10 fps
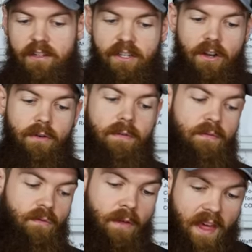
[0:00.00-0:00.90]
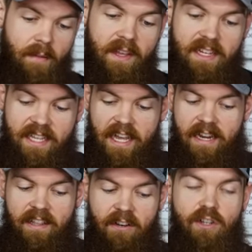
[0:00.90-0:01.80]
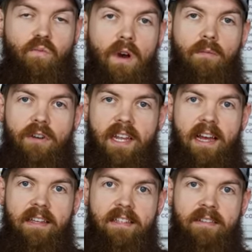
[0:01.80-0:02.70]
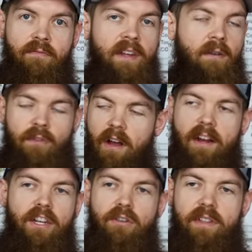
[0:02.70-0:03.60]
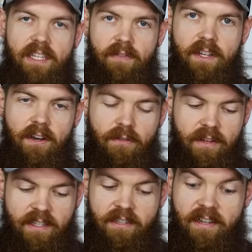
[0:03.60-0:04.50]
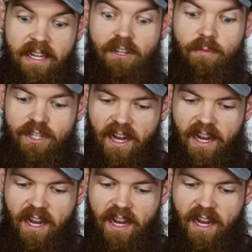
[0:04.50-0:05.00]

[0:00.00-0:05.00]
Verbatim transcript: So with that being said, there is one more test that we're not going to do in this video because it's going to take too much